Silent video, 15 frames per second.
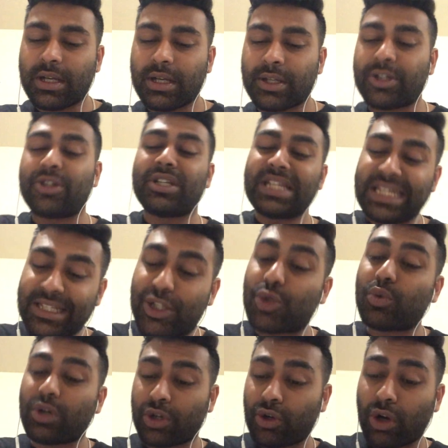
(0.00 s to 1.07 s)
You need
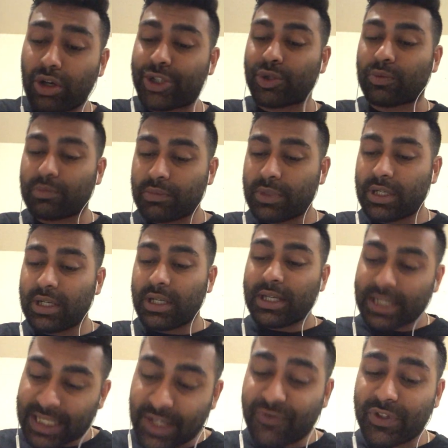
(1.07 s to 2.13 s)
to acknowledge them.
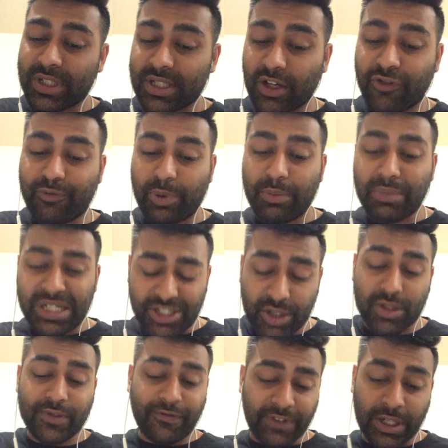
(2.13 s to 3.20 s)
Give yourself permission
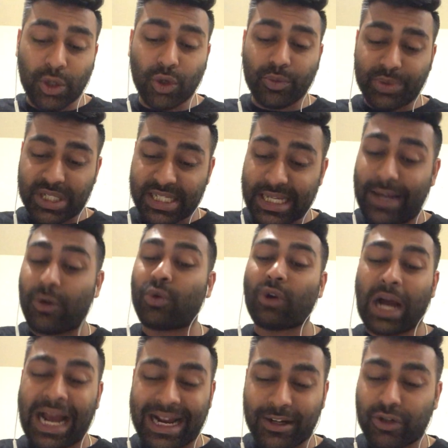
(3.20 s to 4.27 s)
to feel upset or
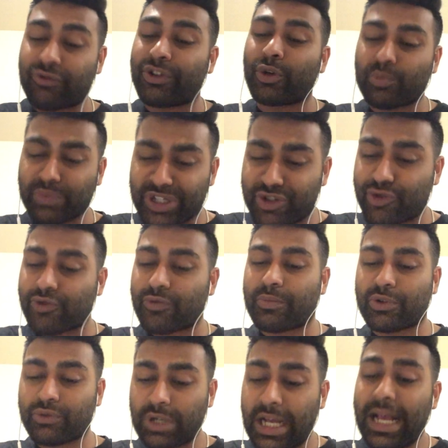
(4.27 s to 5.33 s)
angry or
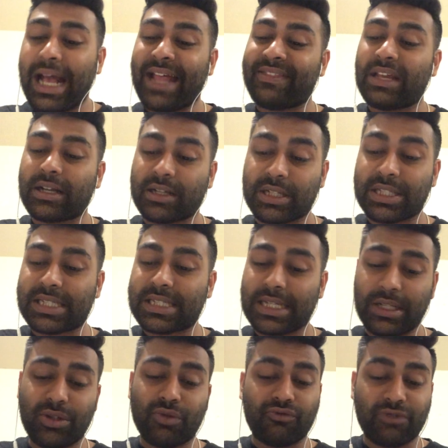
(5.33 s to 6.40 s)
miserable, and then
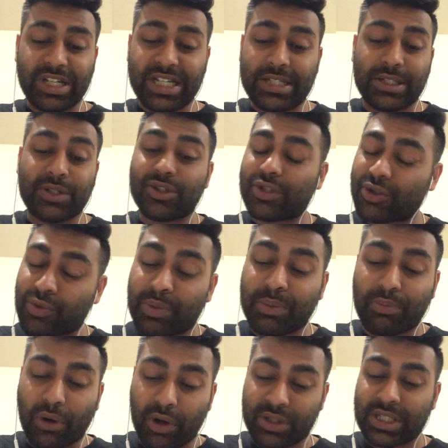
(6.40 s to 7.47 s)
consider the reasons to be
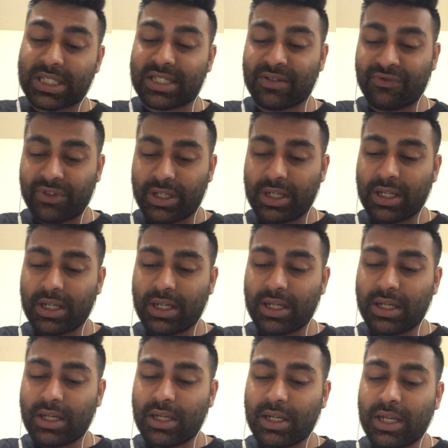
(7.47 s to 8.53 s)
positive.
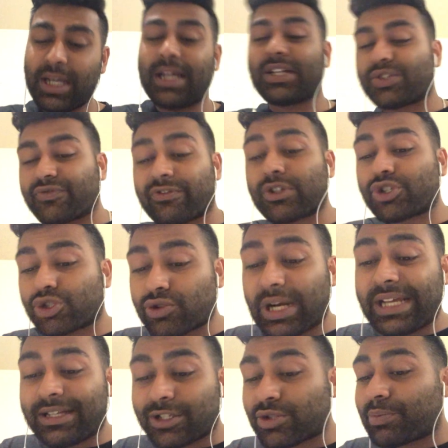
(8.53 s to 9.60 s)
It's
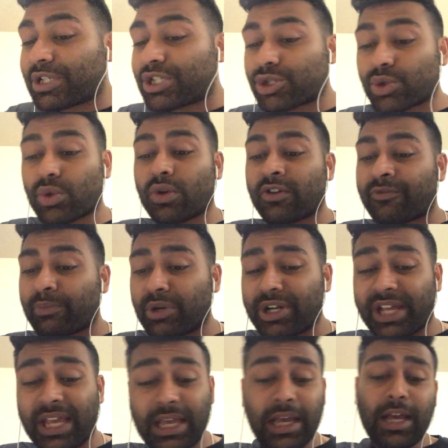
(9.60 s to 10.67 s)
frustrating to be short of
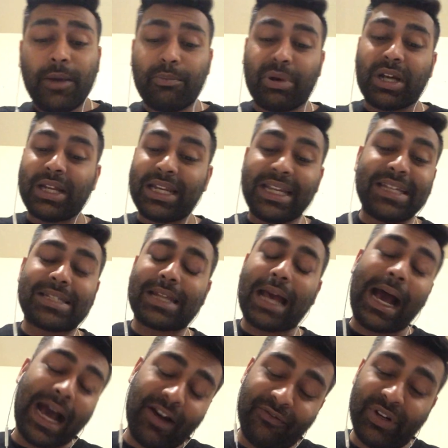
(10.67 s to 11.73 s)
money, but at least I
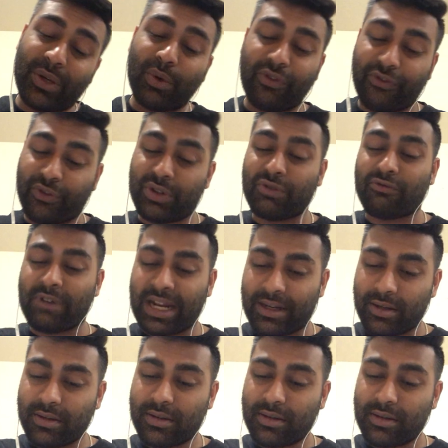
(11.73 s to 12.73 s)
have enough for the rent.